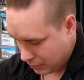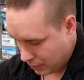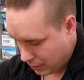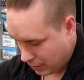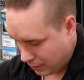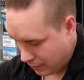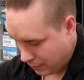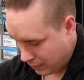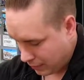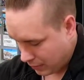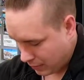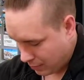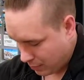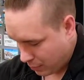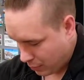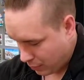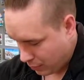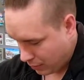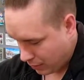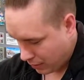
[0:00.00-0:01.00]
Evenly
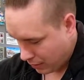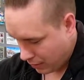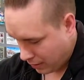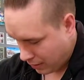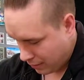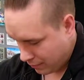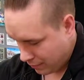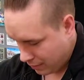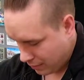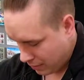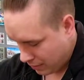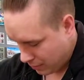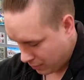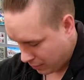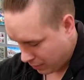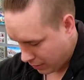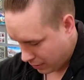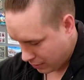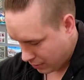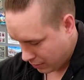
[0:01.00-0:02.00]
pour the coffee,
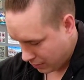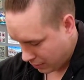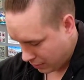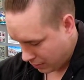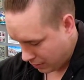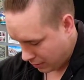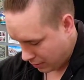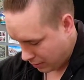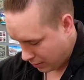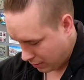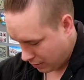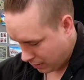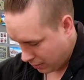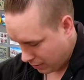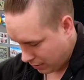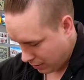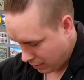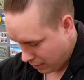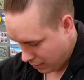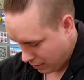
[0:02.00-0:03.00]
watch the
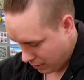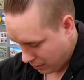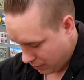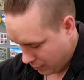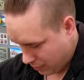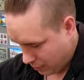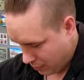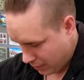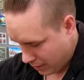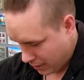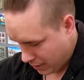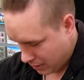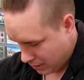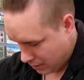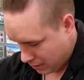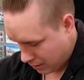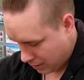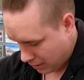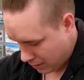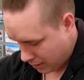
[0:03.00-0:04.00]
weighing
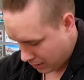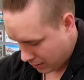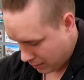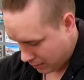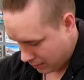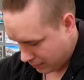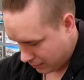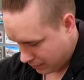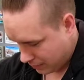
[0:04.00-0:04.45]
scale.